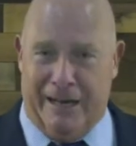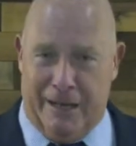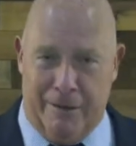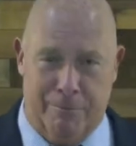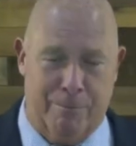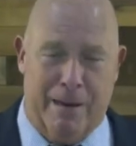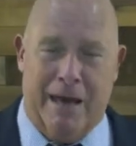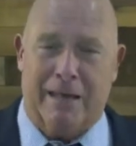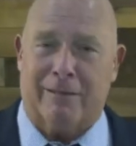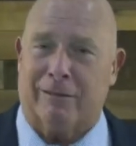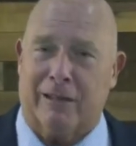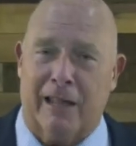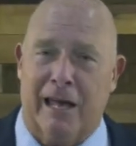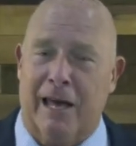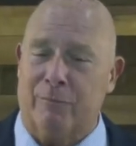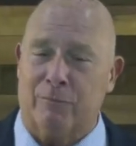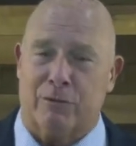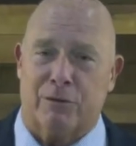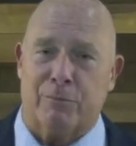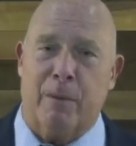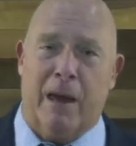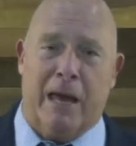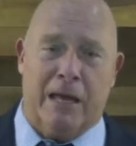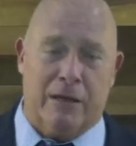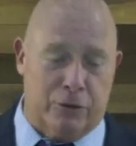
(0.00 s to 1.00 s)
in
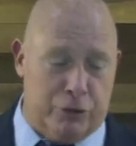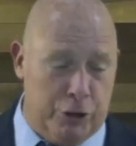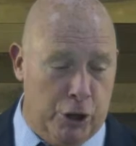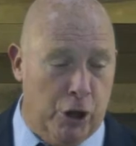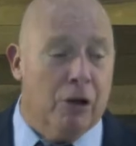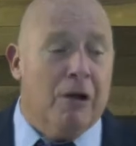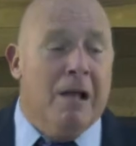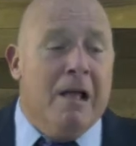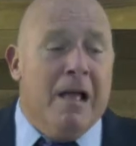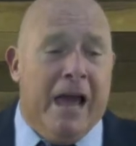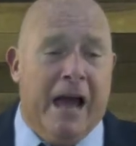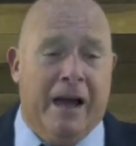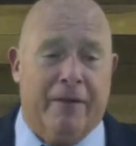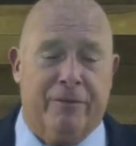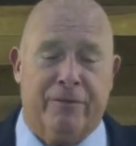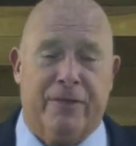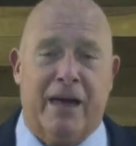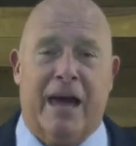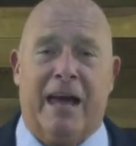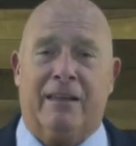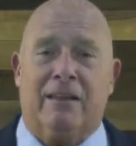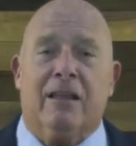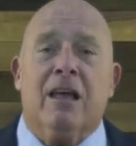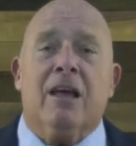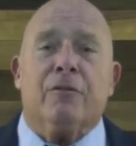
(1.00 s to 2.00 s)
Bethlehem's manger. And
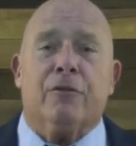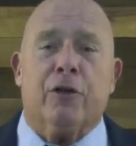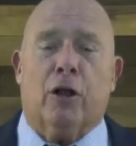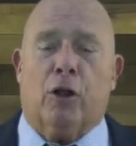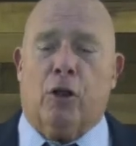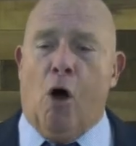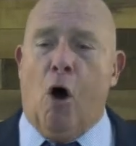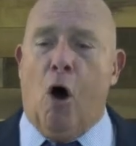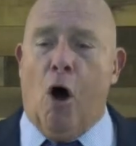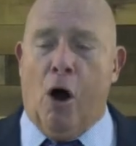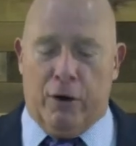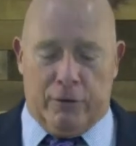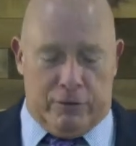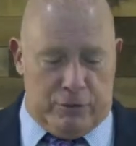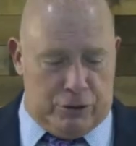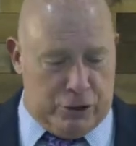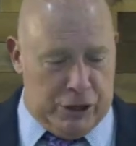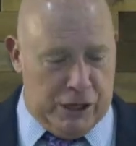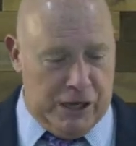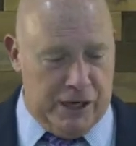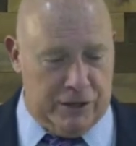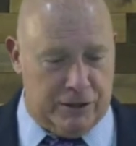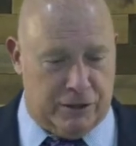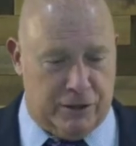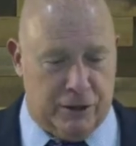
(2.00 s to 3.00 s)
then the Lord
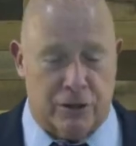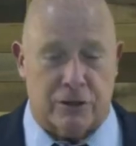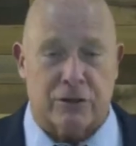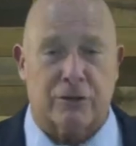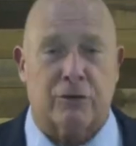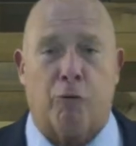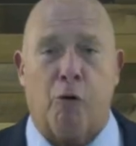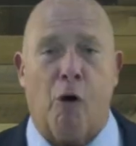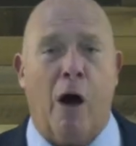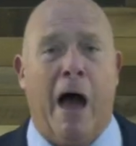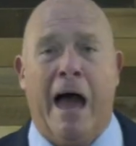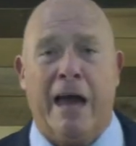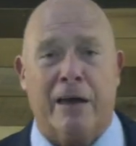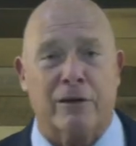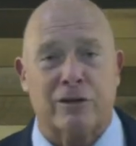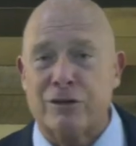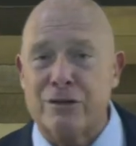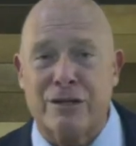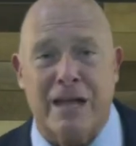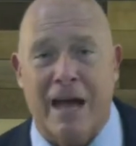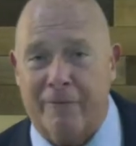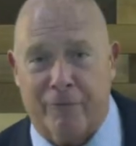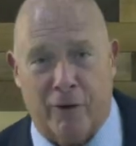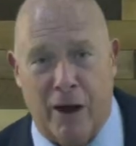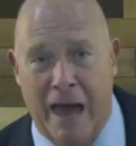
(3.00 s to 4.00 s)
Jesus Christ,
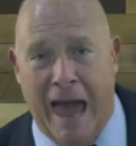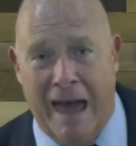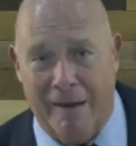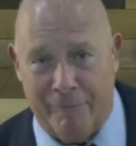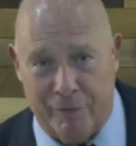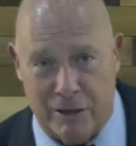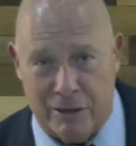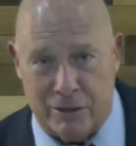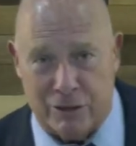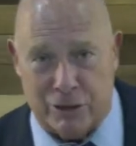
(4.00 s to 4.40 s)
never having